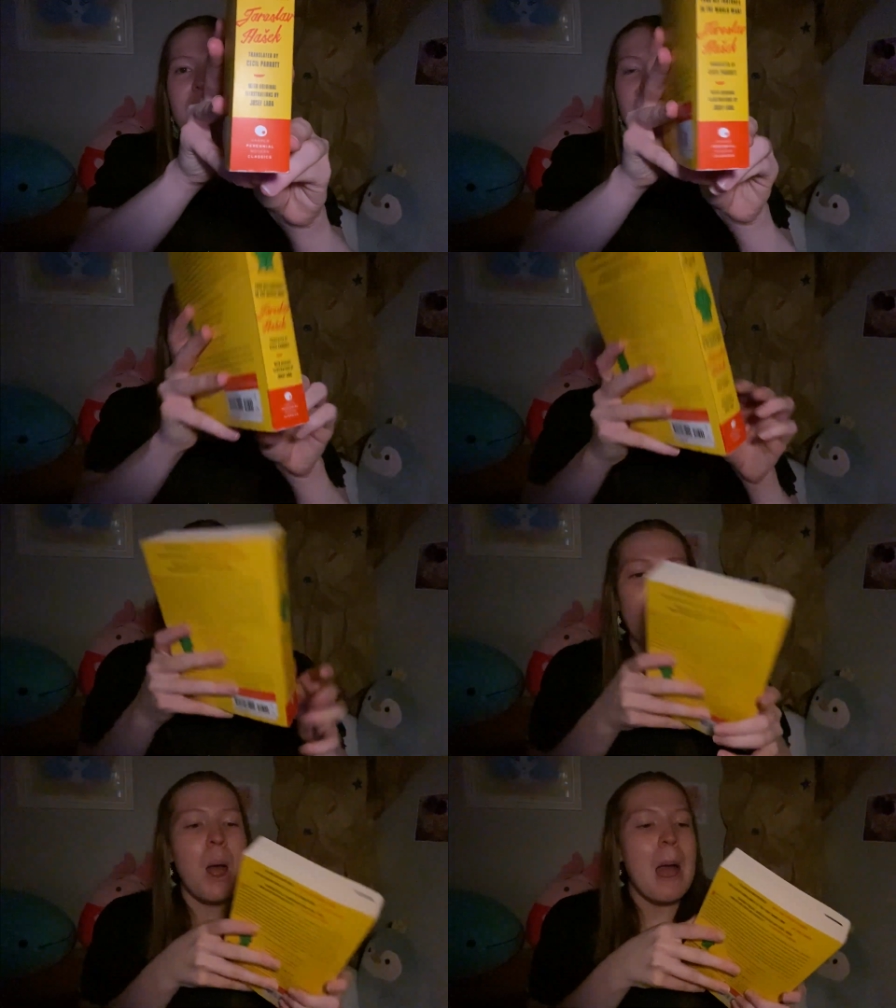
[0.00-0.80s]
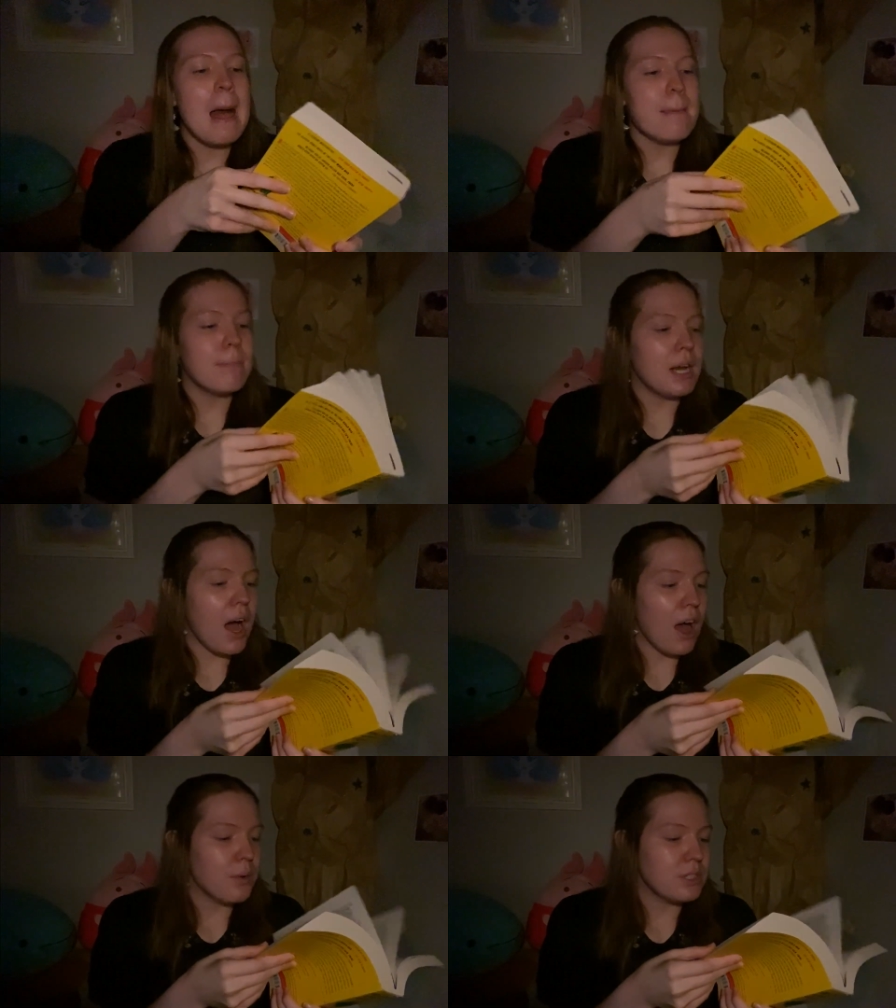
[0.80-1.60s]
you go.
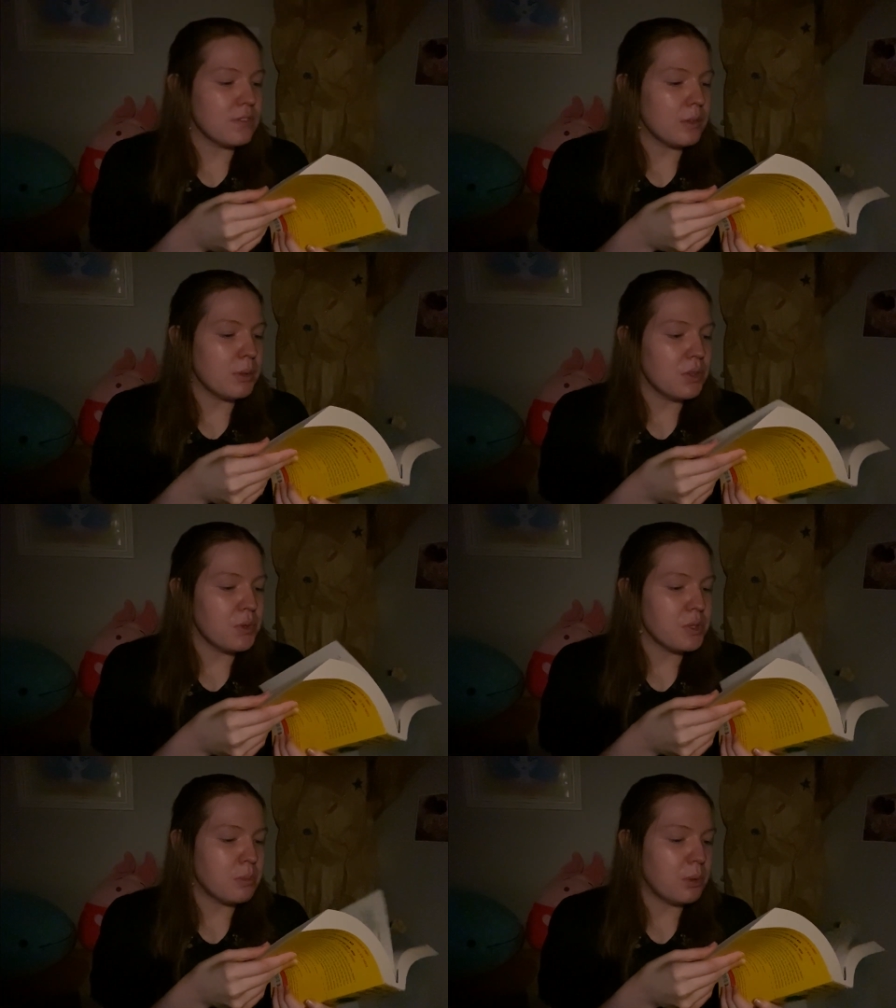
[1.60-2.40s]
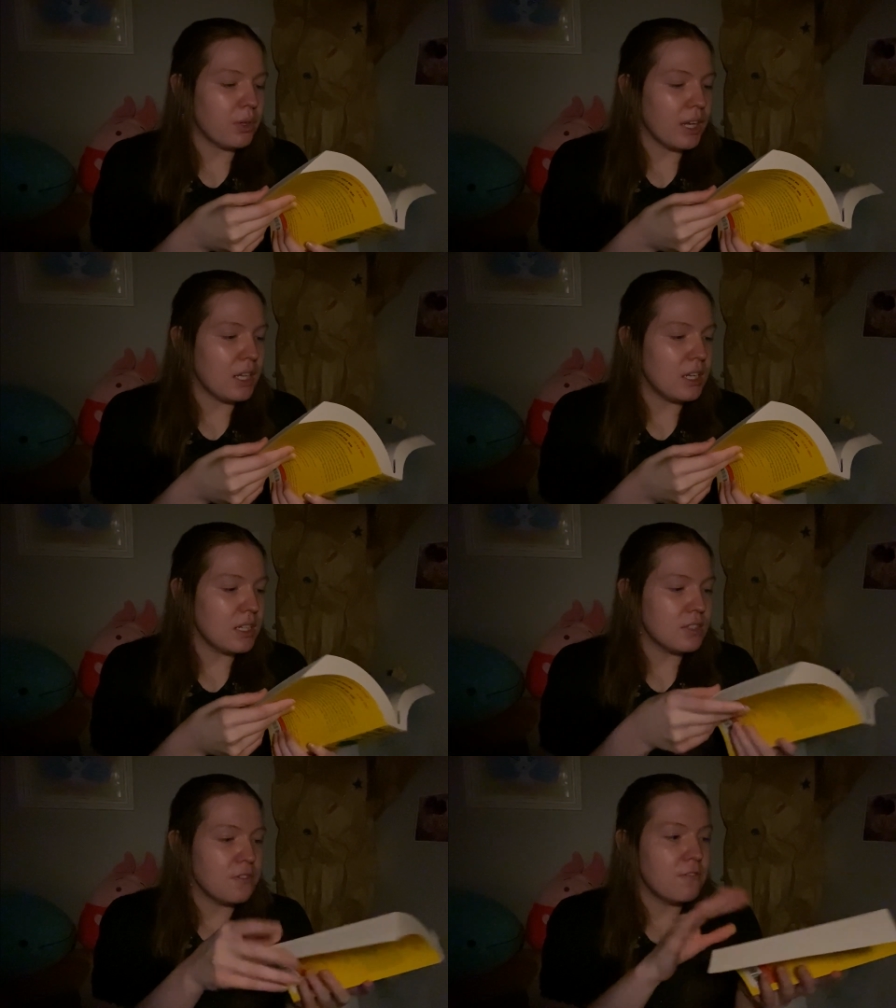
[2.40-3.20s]
But I was flipping through this book and it
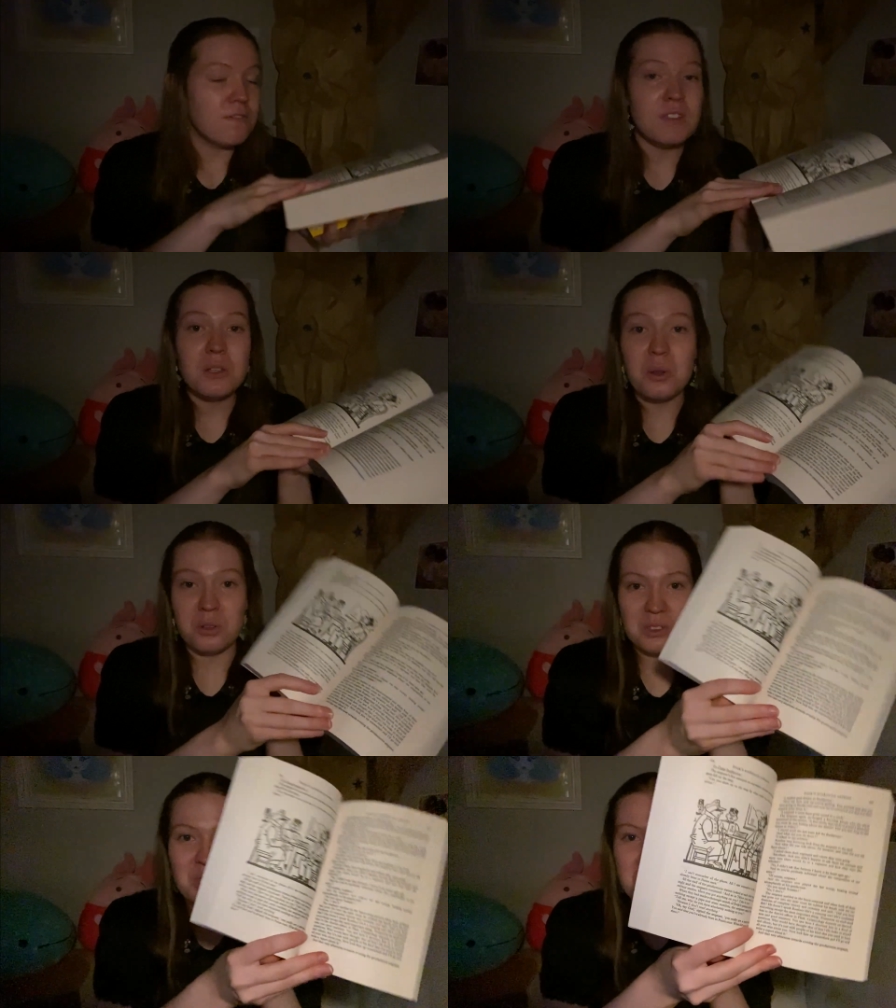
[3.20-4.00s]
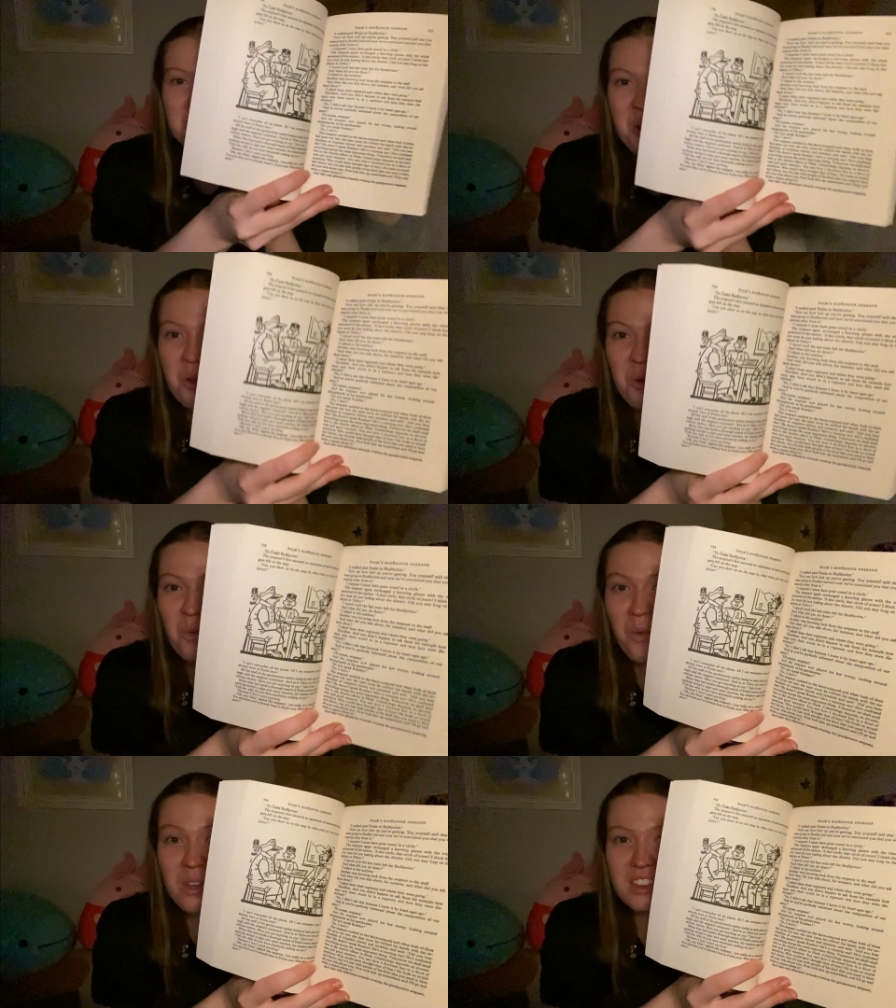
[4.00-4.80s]
is filled
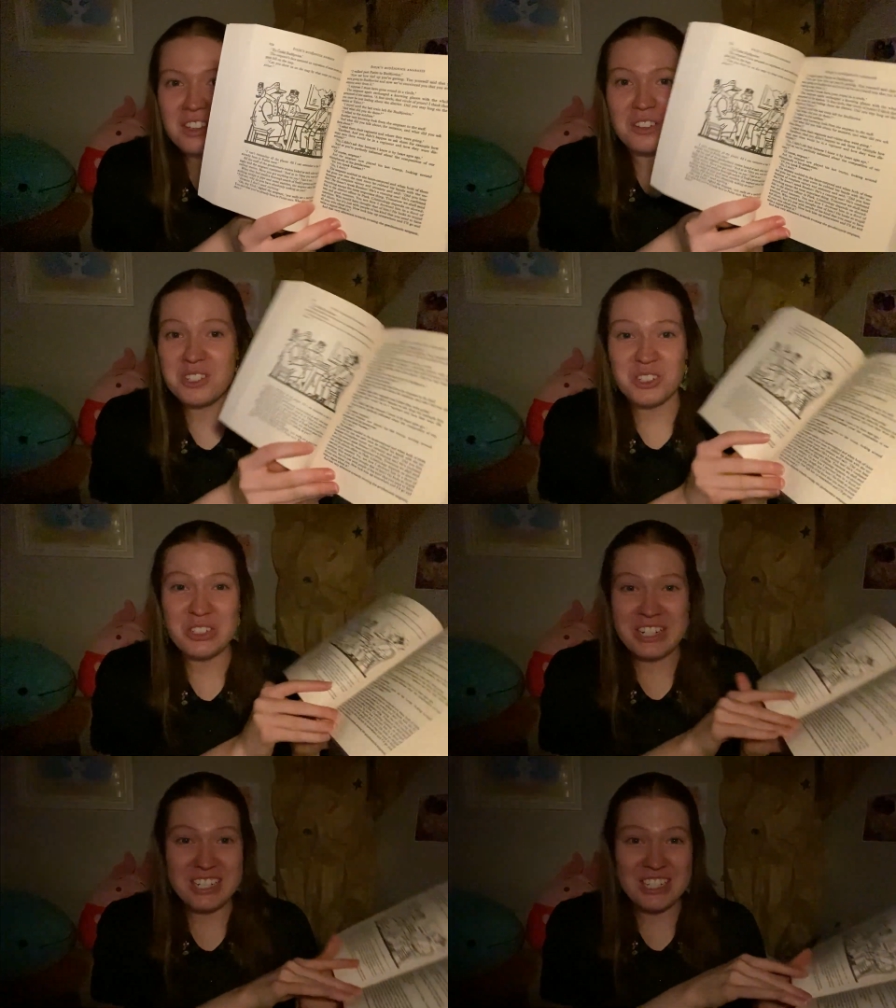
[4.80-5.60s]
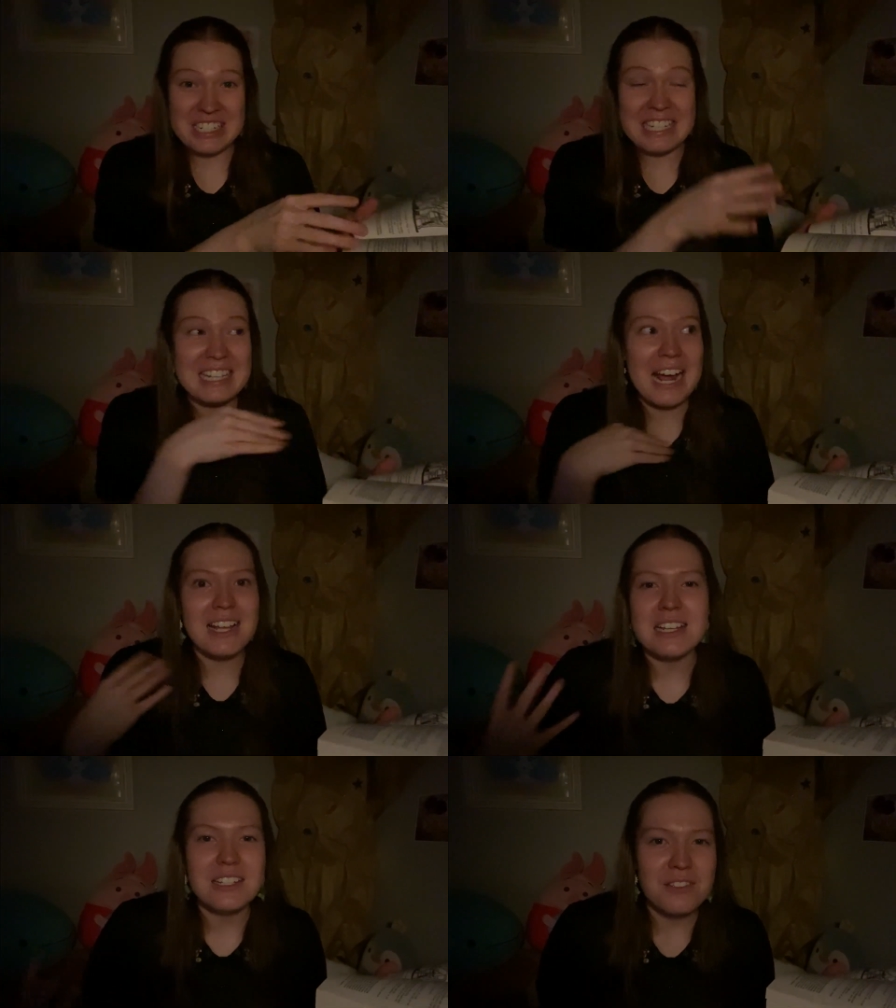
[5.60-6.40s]
with illustrations that
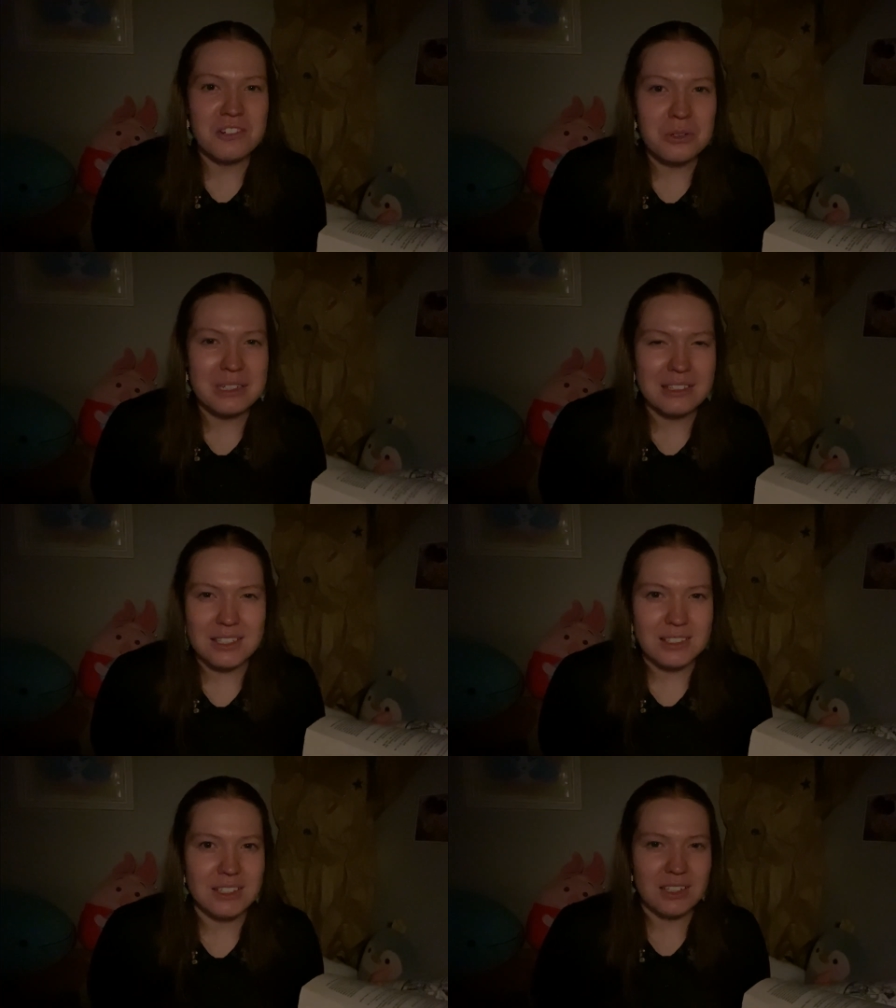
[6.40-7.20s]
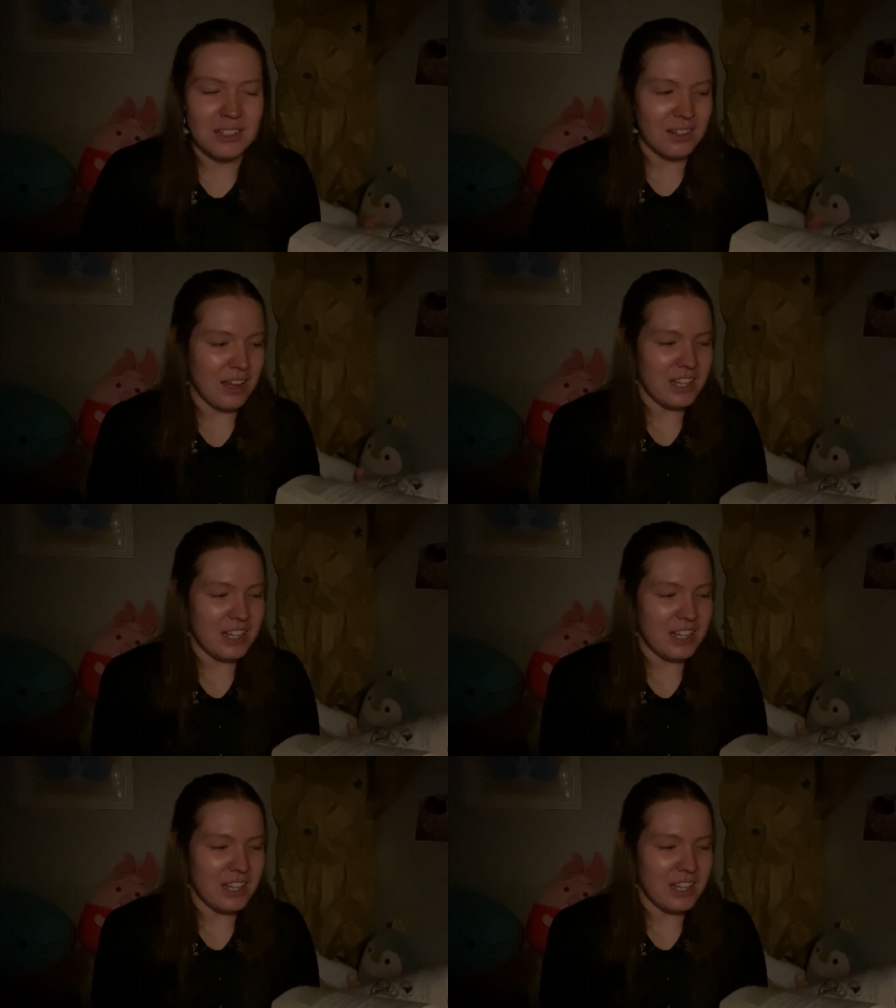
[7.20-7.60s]
I didn't even know existed.